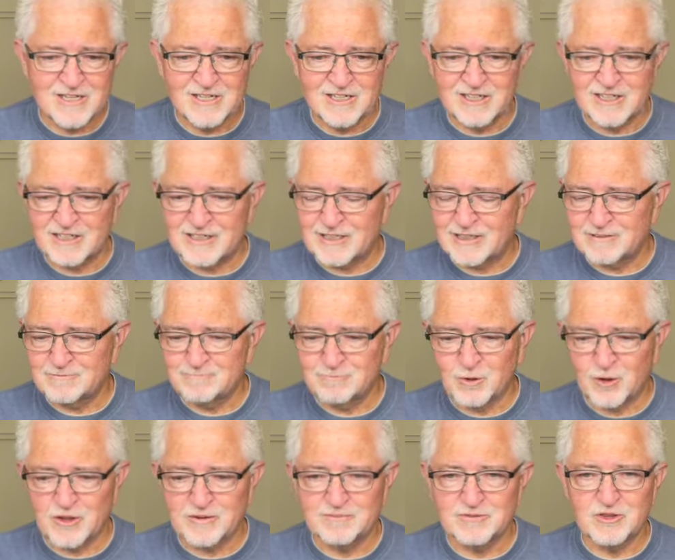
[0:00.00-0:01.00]
uh,
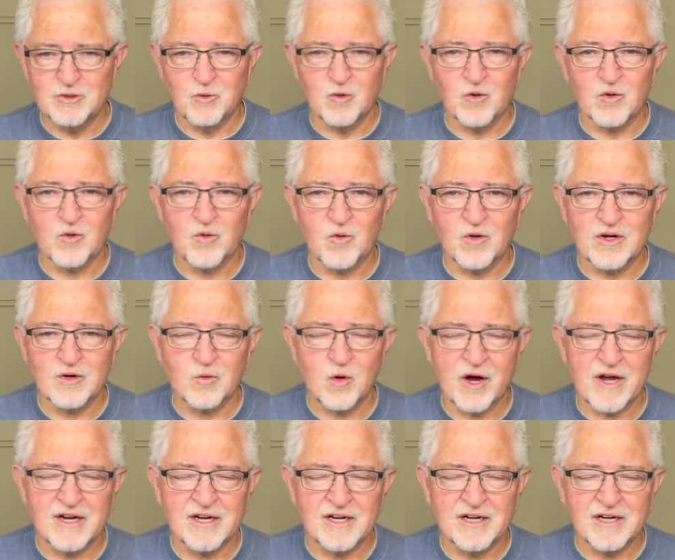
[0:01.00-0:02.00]
boy,
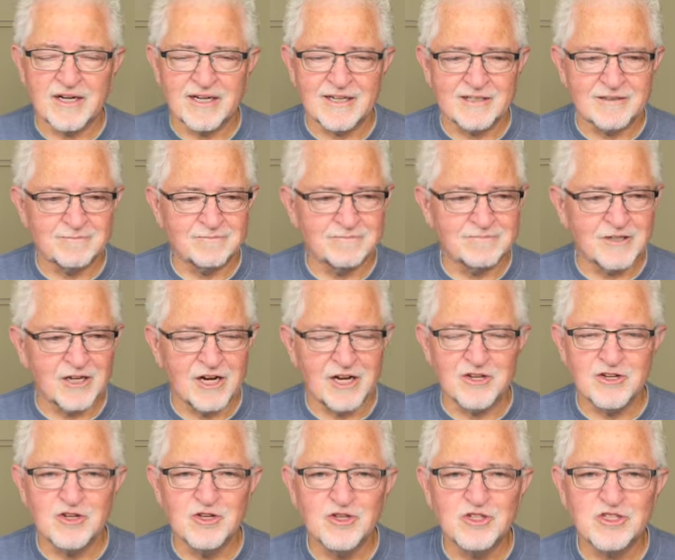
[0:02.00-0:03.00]
quite a, an
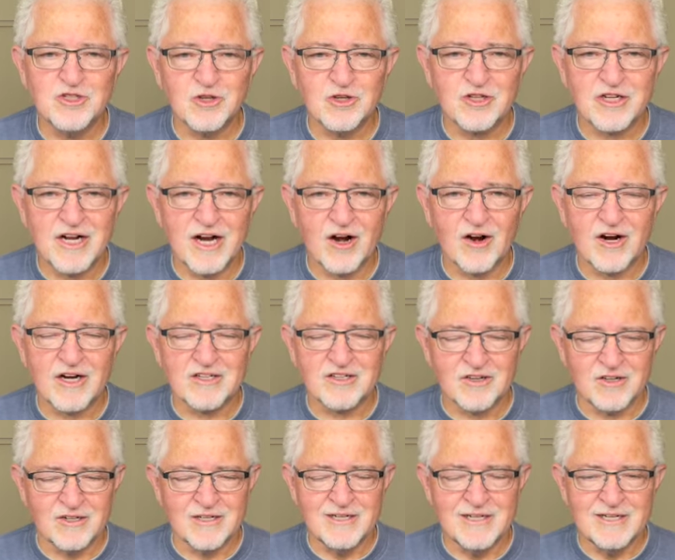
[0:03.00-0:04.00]
unusual
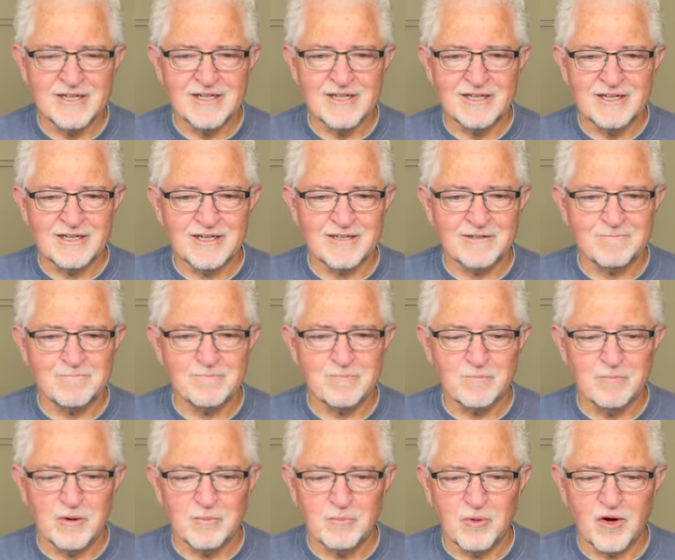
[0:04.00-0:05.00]
character. Uh,
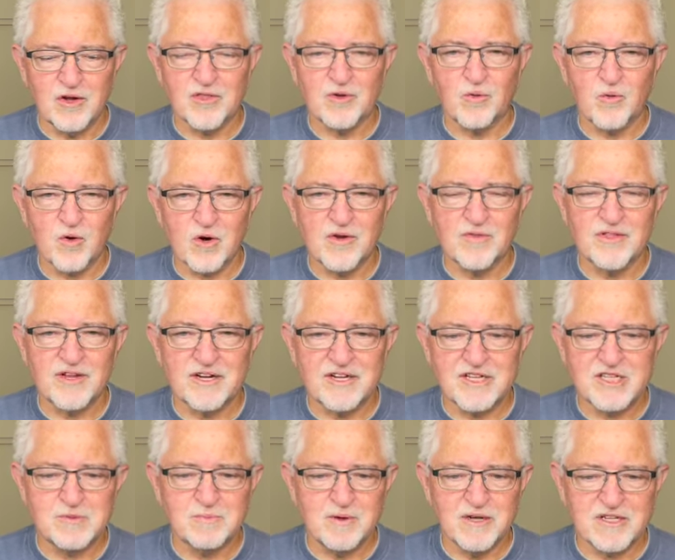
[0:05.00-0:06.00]
but boy, the word that he
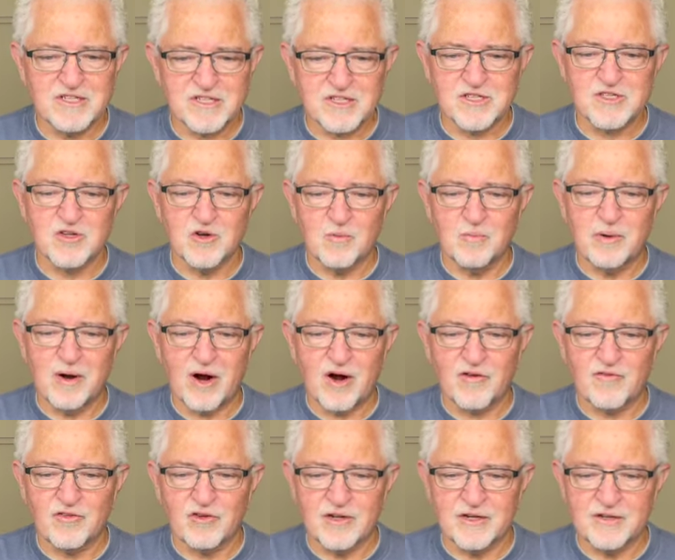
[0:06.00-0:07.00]
speaks is so
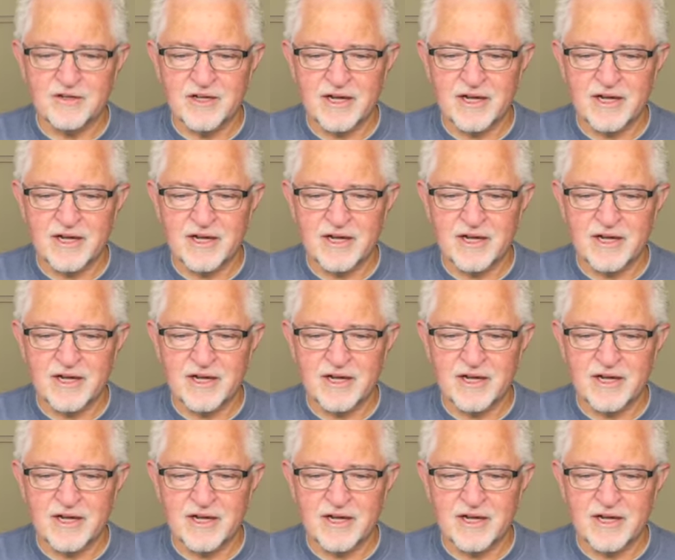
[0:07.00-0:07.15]
powerful. And,